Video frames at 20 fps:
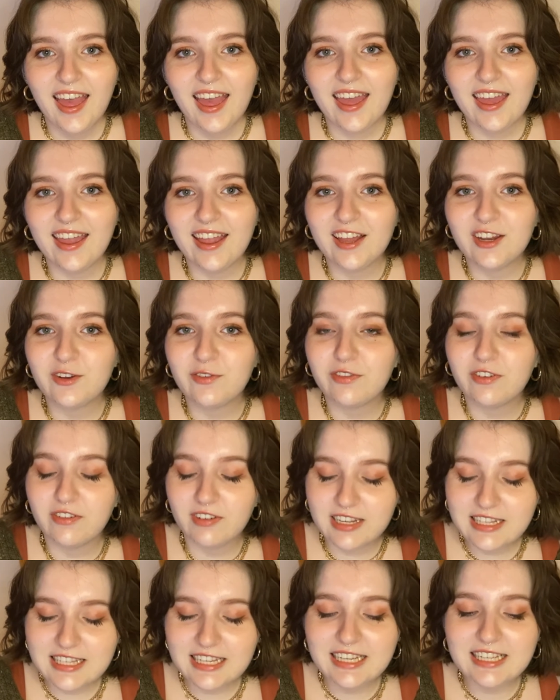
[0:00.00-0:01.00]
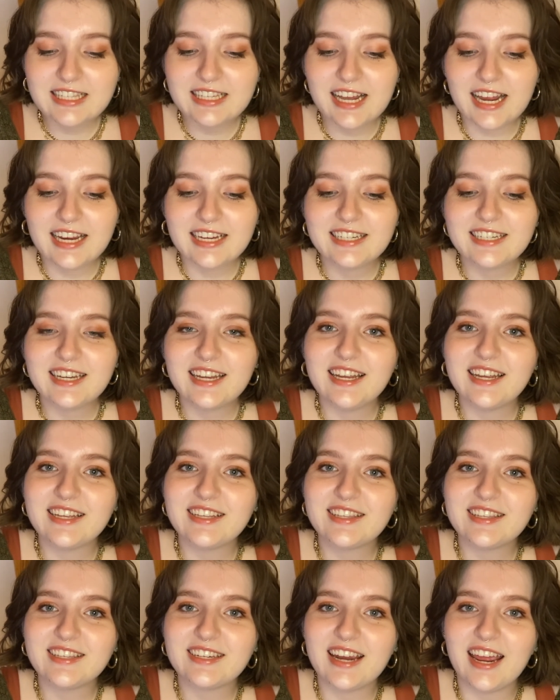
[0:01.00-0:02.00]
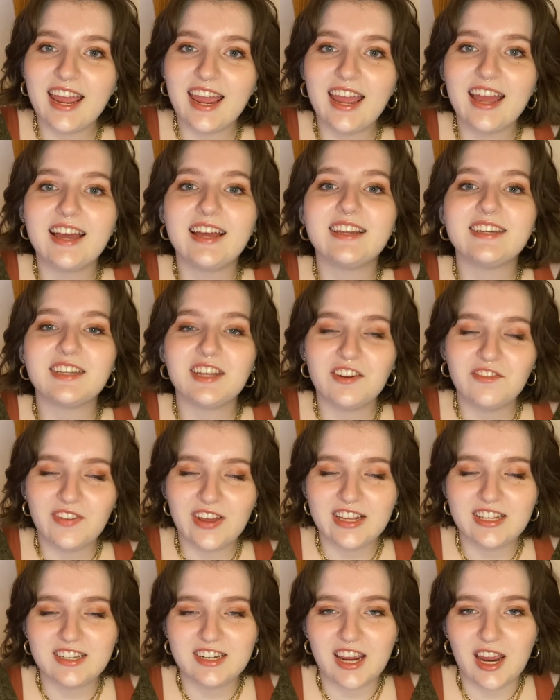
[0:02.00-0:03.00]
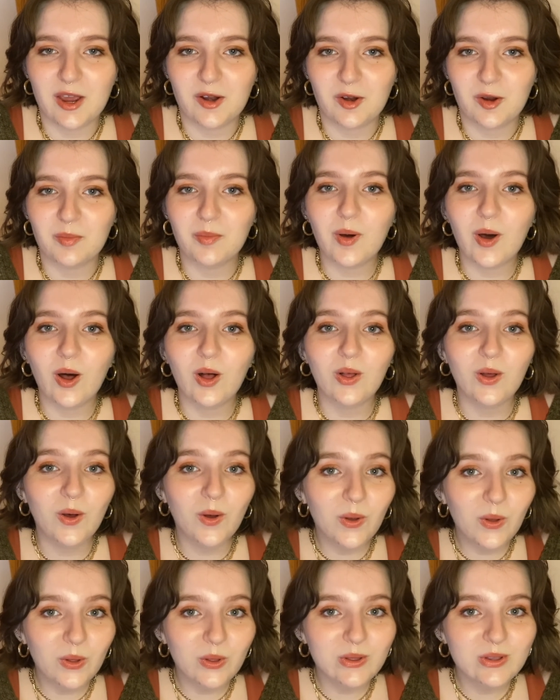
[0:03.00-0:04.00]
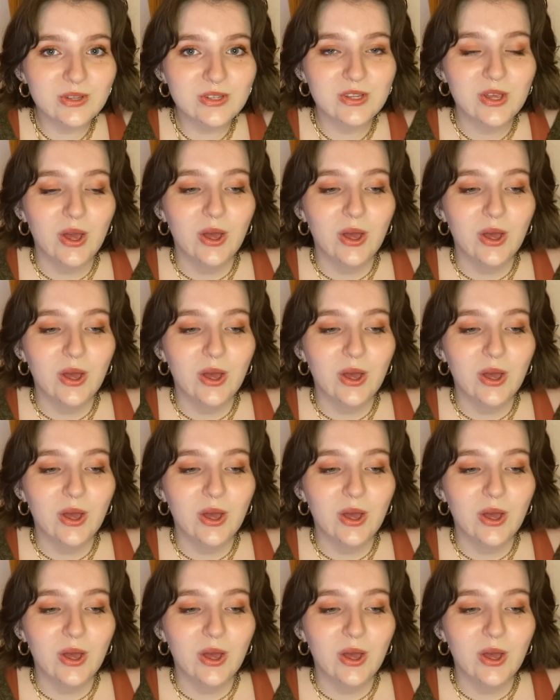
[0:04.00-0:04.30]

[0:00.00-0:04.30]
and forensic scientist and investigator Paul Holes,